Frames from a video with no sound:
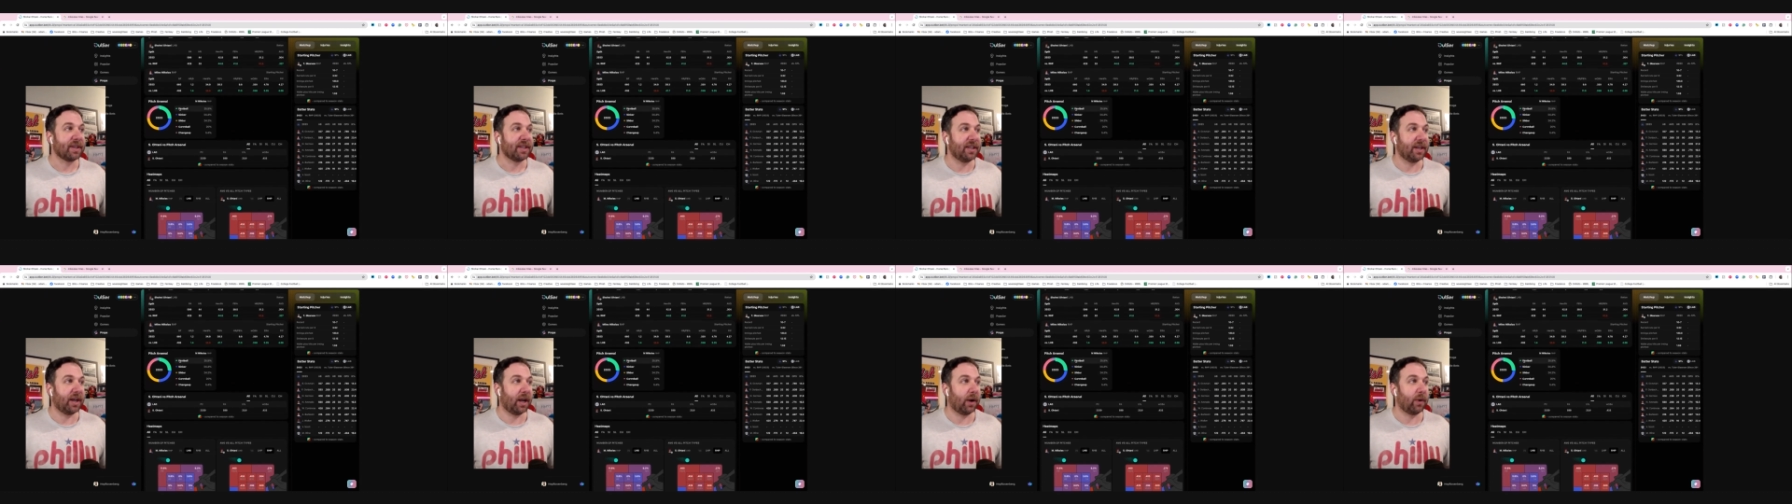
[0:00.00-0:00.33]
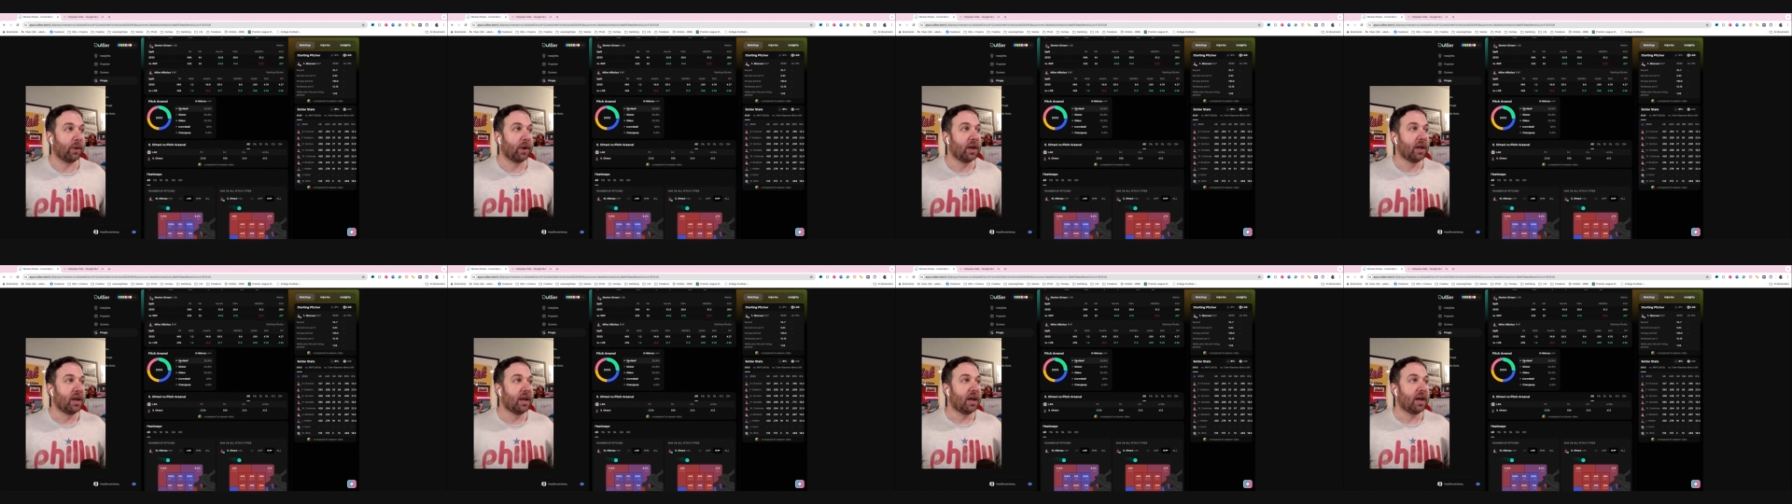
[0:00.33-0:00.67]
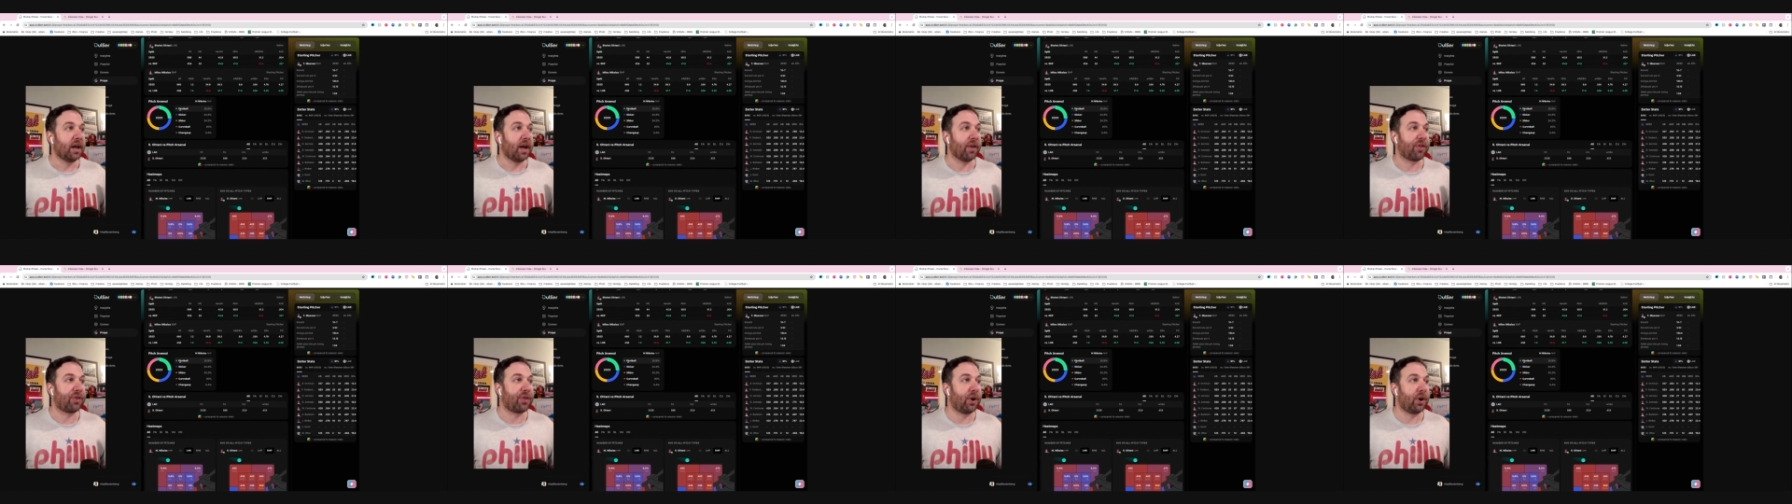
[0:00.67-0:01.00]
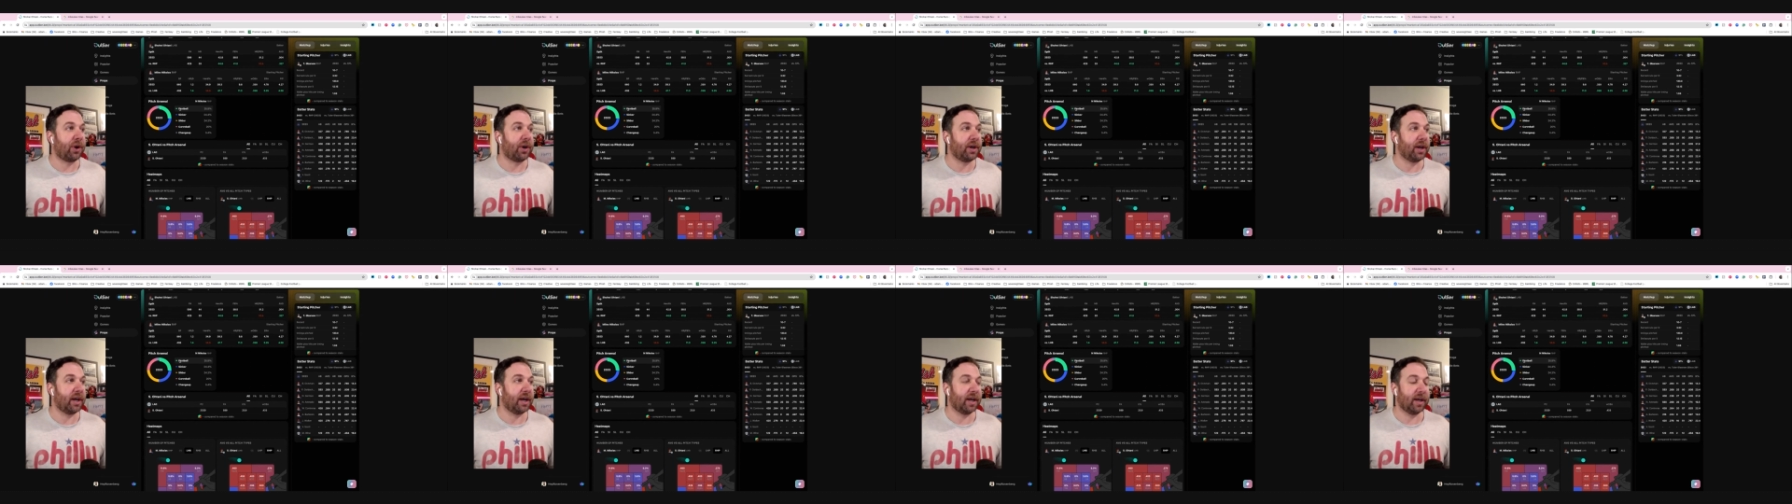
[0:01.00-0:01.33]
you know,
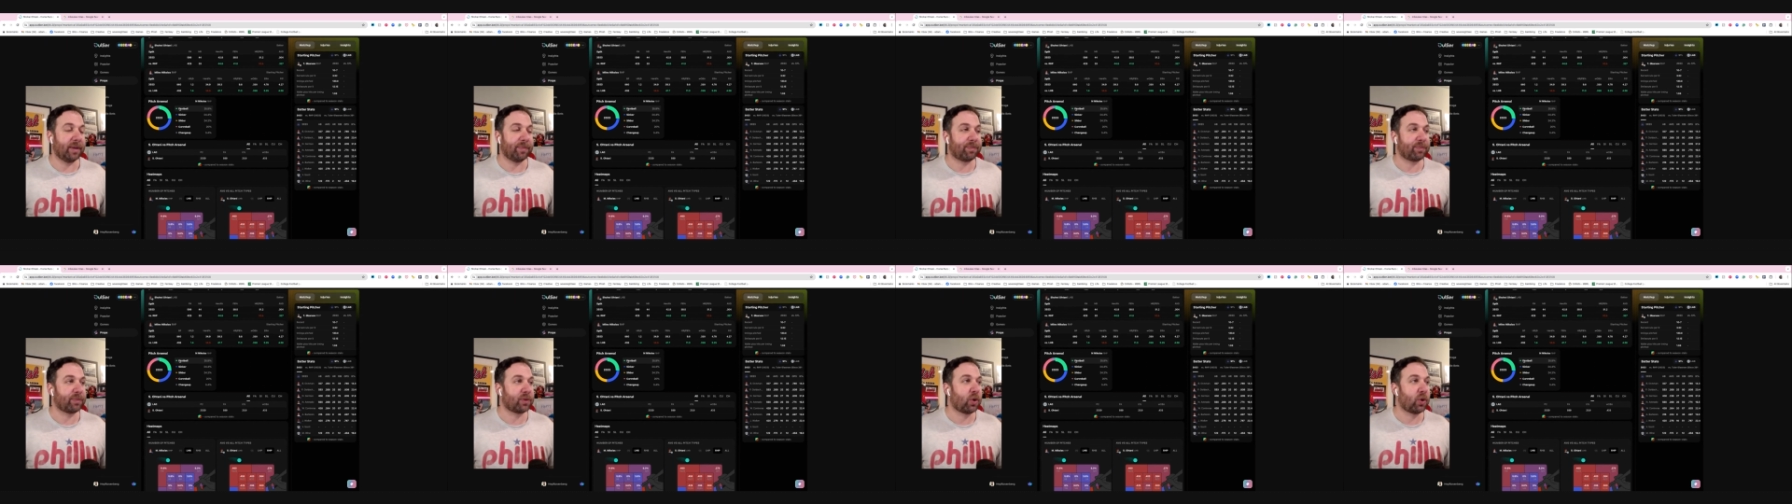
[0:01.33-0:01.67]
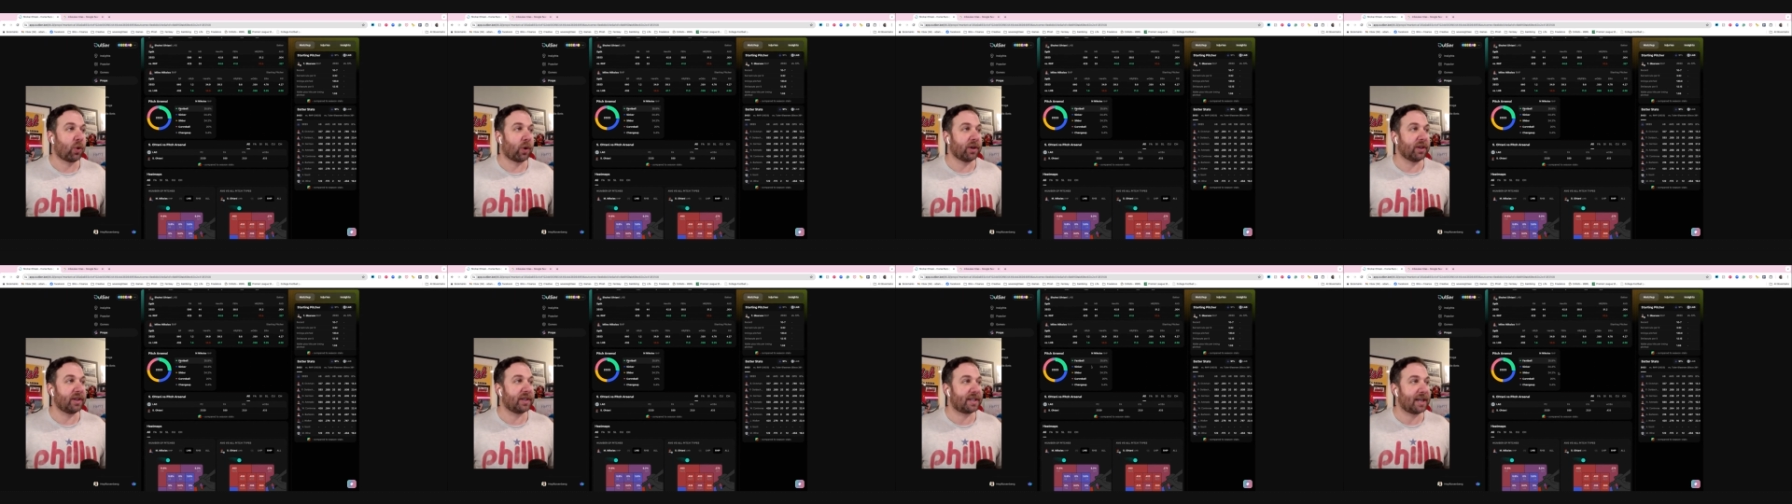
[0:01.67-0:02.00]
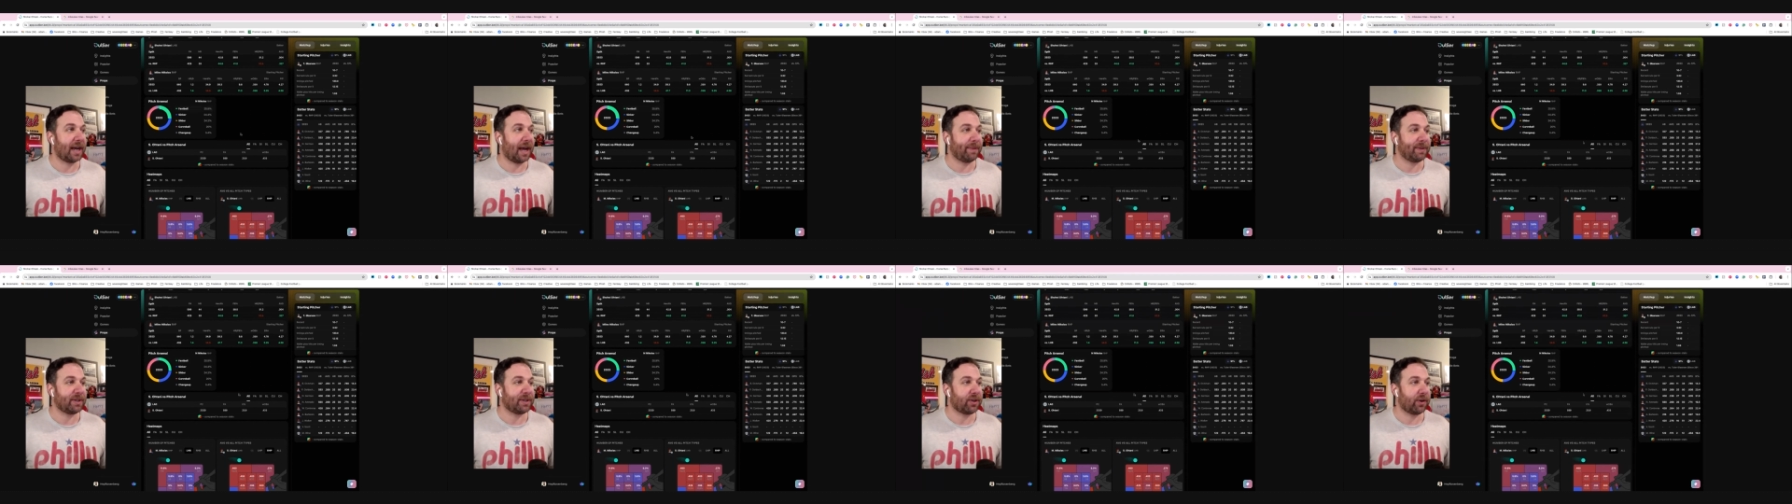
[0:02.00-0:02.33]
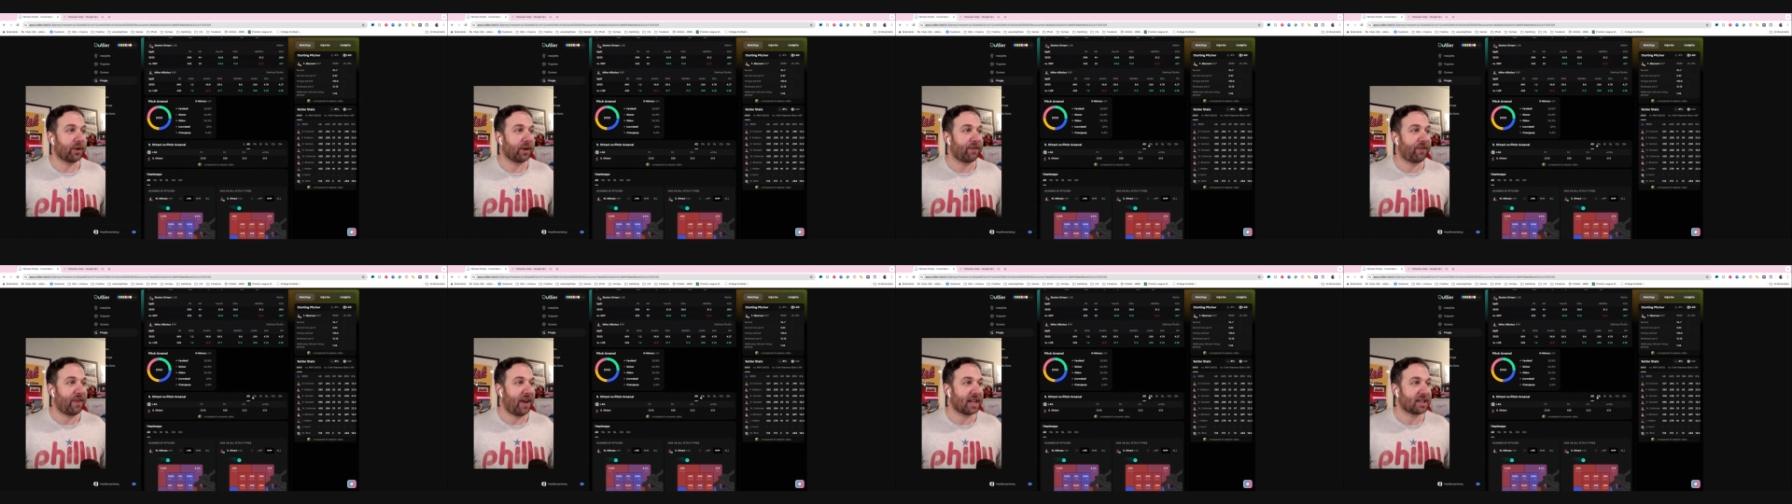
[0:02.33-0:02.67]
a quarter of the time he's
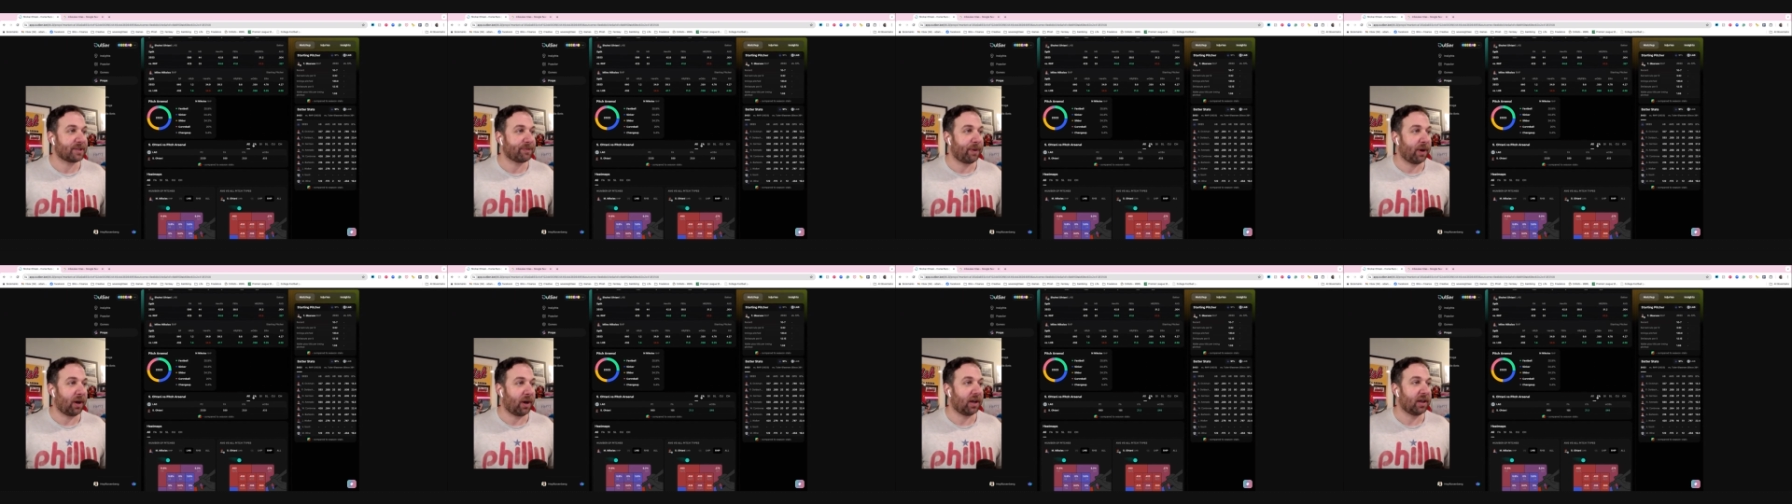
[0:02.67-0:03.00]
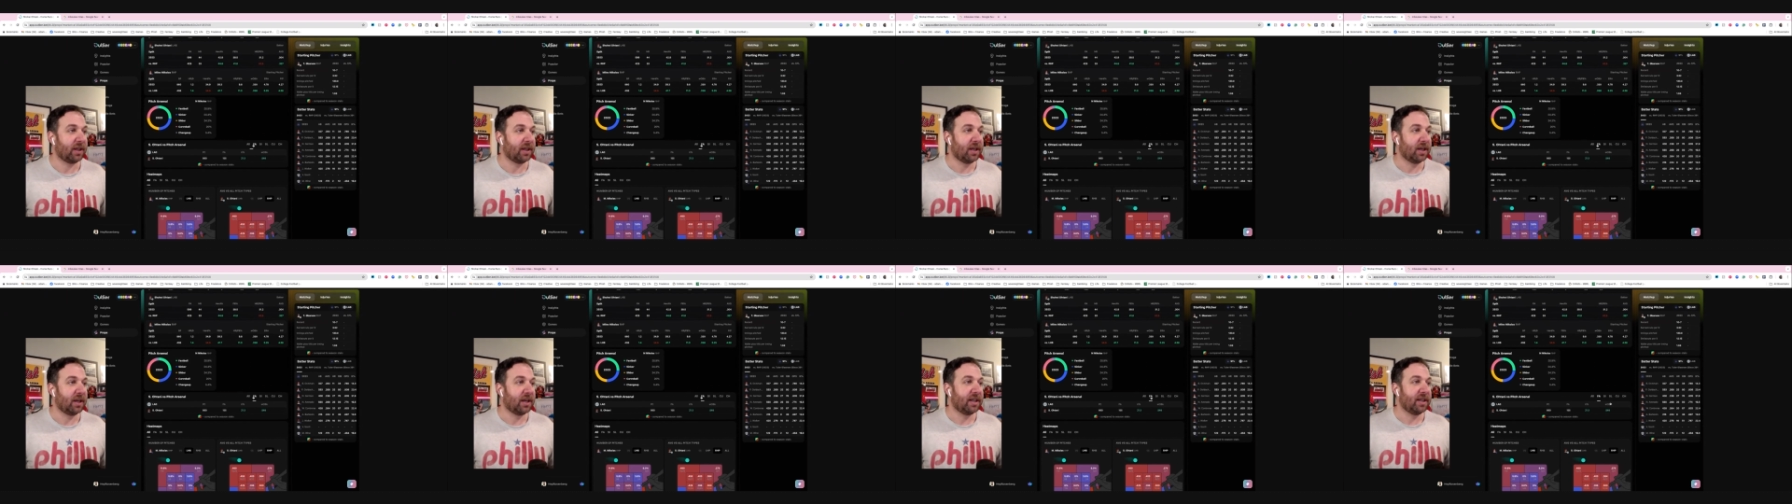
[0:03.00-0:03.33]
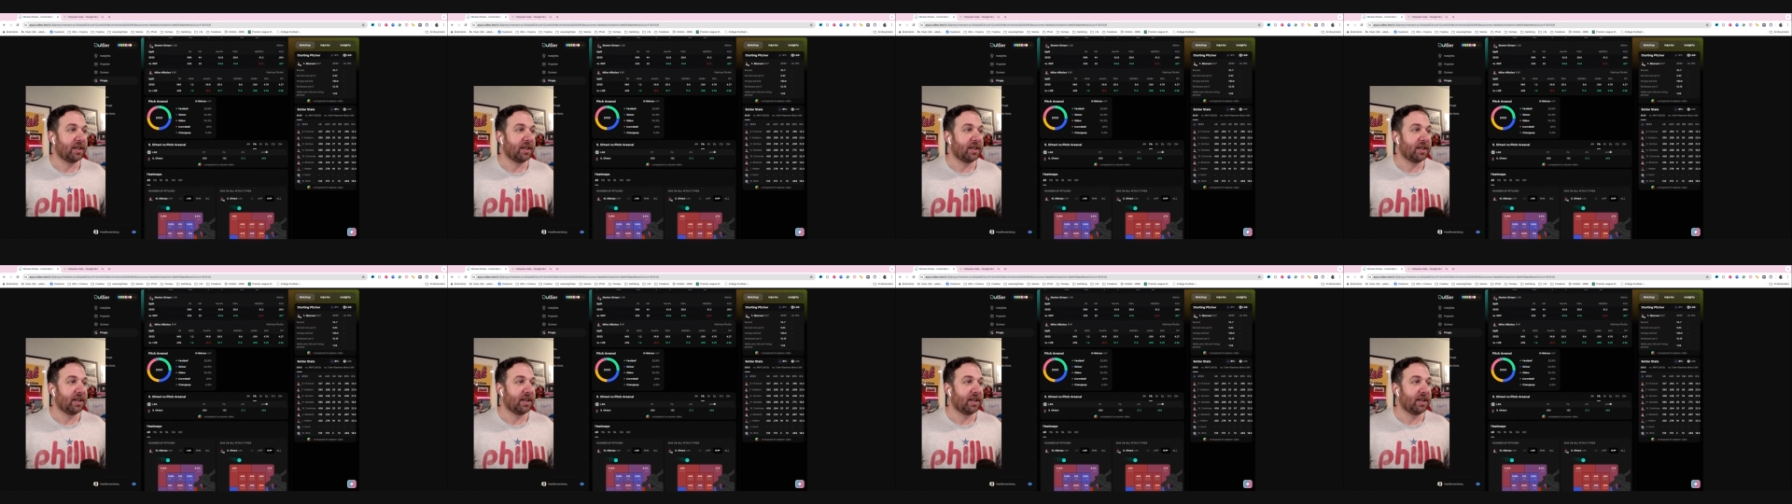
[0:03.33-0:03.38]
throwing a fastball.